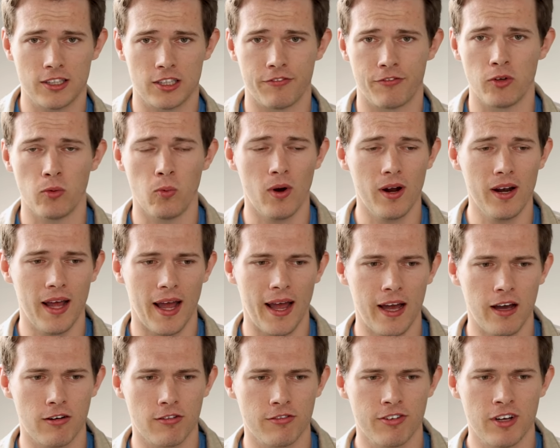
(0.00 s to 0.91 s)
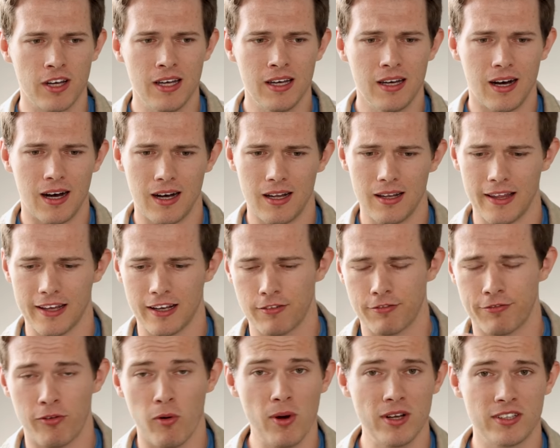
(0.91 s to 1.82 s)
watch, if you want to have uh, like
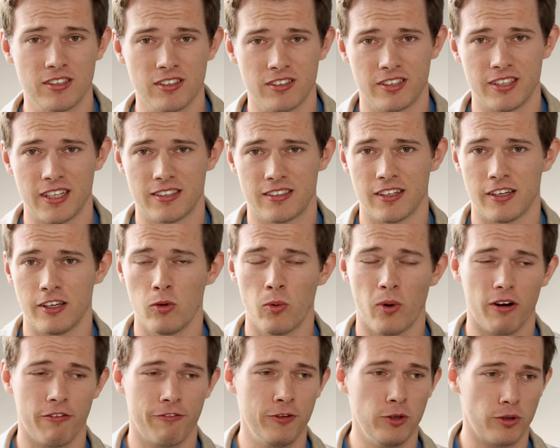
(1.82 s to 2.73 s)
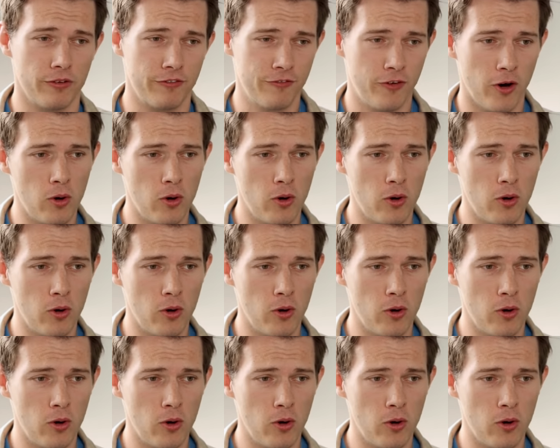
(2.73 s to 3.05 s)
a voice assistant, you want to field